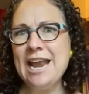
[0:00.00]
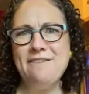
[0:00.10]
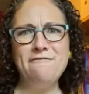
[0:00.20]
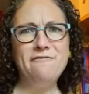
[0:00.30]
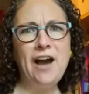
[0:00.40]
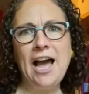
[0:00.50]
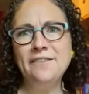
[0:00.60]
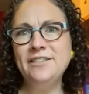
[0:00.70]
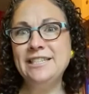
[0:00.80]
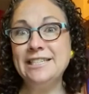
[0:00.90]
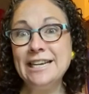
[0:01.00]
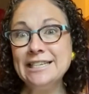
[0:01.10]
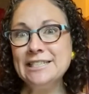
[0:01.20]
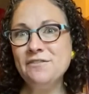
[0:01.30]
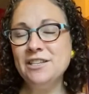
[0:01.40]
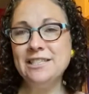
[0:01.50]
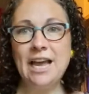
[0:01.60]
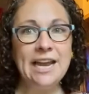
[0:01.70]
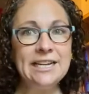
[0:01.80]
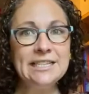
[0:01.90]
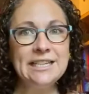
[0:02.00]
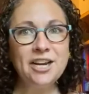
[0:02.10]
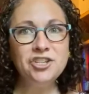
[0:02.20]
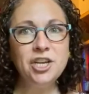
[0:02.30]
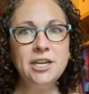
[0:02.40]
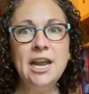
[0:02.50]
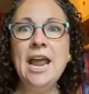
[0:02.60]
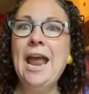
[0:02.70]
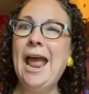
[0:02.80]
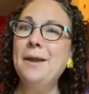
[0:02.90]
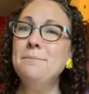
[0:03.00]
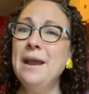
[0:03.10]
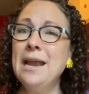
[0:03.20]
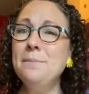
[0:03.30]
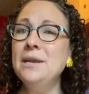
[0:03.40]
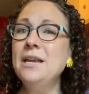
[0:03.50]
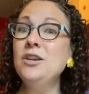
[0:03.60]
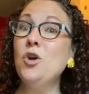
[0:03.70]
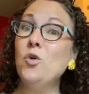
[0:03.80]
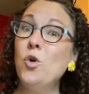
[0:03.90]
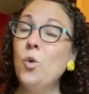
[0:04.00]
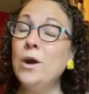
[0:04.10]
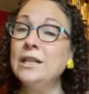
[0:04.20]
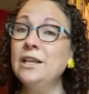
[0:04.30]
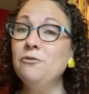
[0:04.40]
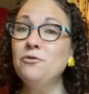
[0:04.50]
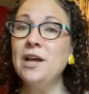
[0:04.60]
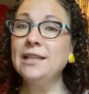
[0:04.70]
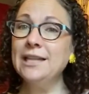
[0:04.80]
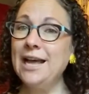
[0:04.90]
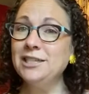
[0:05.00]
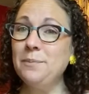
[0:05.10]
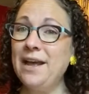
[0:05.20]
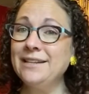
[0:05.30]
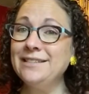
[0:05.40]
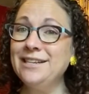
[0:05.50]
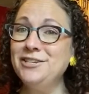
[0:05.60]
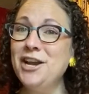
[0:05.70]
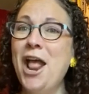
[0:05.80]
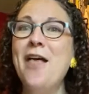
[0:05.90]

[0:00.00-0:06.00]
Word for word: in five sixths of the science section and maybe go quickly through that last passage,